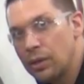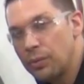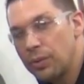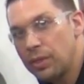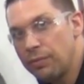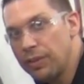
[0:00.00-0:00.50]

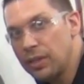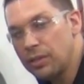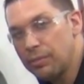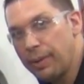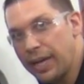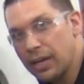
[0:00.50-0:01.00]
With the
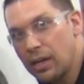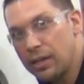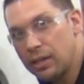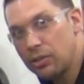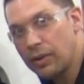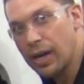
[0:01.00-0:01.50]
vehicle back on
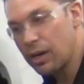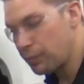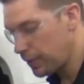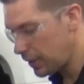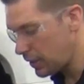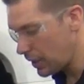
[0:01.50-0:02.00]
the ground,
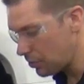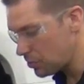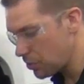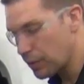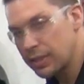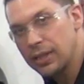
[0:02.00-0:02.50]
we can now
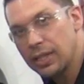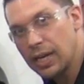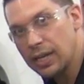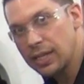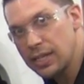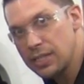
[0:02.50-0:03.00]
torque the
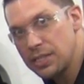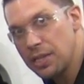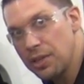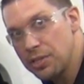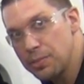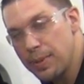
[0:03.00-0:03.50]
lug nuts to
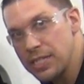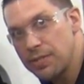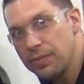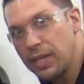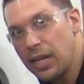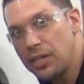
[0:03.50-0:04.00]
the
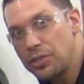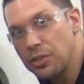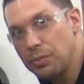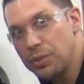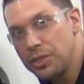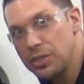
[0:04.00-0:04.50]

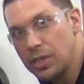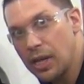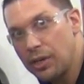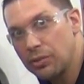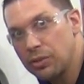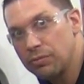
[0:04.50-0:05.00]
specification, which is
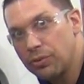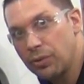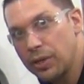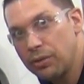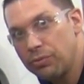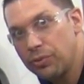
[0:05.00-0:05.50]

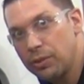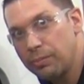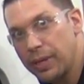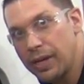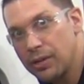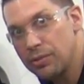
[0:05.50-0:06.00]
140
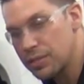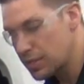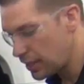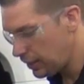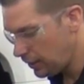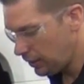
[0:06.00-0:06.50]

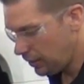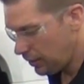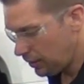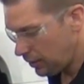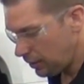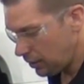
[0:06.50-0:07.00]
foot-pounds.
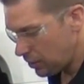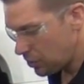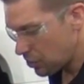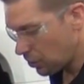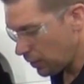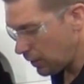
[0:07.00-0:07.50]

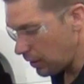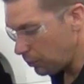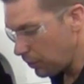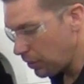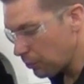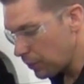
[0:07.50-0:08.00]
Torquing it
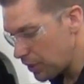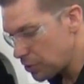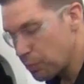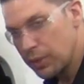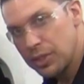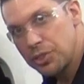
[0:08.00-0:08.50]
with a wrench
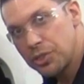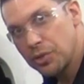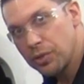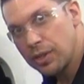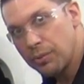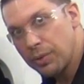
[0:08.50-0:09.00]
will
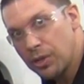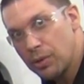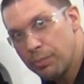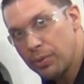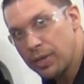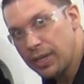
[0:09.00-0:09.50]
ensure that we
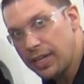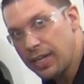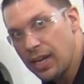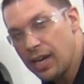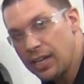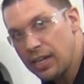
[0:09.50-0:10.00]
don't put
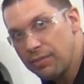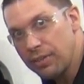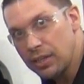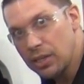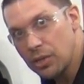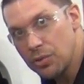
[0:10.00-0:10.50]
any
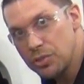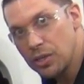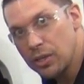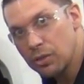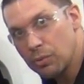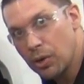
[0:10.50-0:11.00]
uneven loads
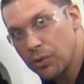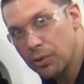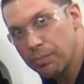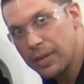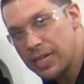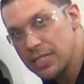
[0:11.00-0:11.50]
on the rotor,
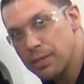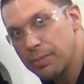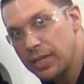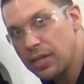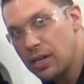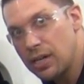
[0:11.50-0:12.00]

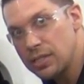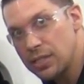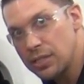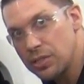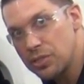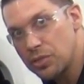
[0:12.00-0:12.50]
possibly
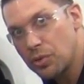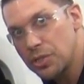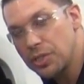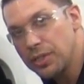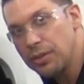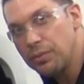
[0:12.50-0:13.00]
causing
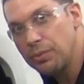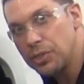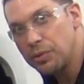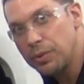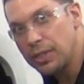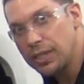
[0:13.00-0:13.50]
distortion,
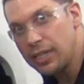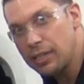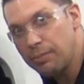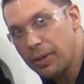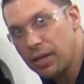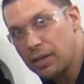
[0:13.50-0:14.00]
which would lead to
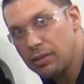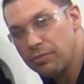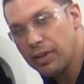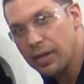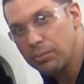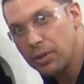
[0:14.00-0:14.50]
pedal
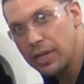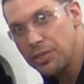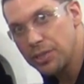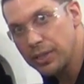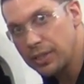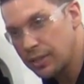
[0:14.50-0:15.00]
vibration.